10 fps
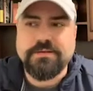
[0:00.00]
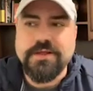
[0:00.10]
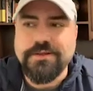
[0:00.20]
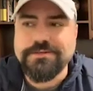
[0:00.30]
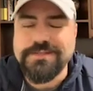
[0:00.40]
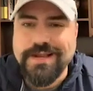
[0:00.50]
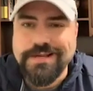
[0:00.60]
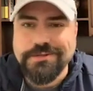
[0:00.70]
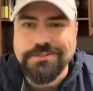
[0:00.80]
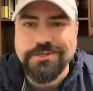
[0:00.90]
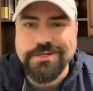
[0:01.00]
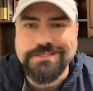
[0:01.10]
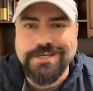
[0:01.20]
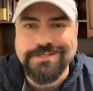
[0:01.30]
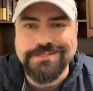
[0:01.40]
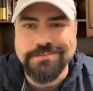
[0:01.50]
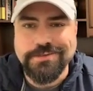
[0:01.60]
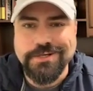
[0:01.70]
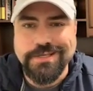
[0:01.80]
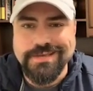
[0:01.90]
who's not going to enjoy a chocolate chip
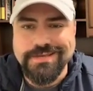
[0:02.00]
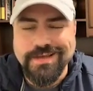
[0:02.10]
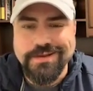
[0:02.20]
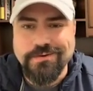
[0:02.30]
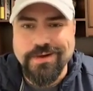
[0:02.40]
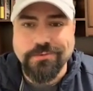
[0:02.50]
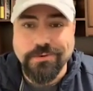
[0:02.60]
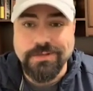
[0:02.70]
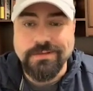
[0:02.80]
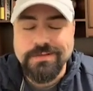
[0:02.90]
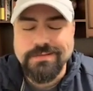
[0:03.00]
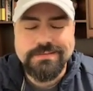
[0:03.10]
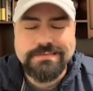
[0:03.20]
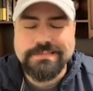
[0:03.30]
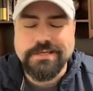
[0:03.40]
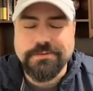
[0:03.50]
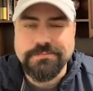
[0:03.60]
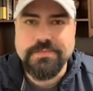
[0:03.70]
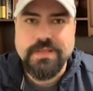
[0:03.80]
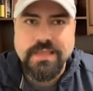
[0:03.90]
cookie? I know I would. So
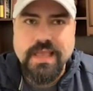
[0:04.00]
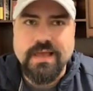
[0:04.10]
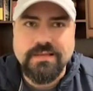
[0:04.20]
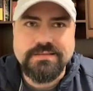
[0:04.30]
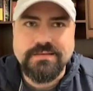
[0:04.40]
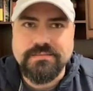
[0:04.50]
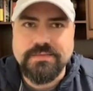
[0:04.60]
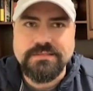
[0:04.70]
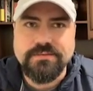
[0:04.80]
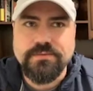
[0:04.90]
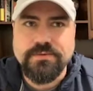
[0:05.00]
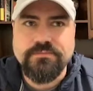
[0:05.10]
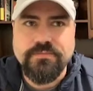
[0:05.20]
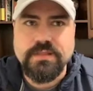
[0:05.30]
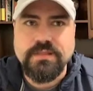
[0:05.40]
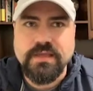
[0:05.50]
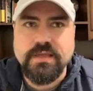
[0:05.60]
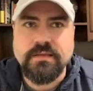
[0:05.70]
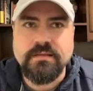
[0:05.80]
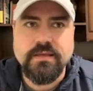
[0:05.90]
yeah, it's a really fun
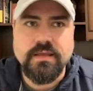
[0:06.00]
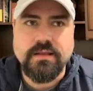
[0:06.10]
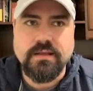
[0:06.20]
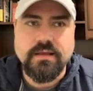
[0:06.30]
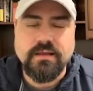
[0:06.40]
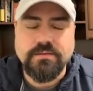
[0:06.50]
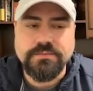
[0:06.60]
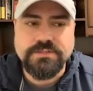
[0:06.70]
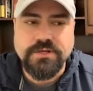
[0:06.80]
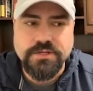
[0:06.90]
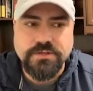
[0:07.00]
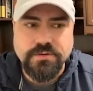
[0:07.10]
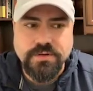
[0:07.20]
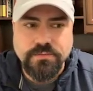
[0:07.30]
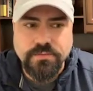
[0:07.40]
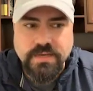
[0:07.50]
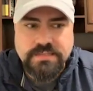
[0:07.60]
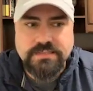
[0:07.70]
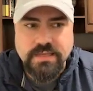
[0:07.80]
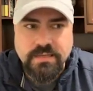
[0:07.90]
thing. And we started doing it with my
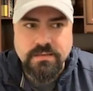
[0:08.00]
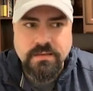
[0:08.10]
son.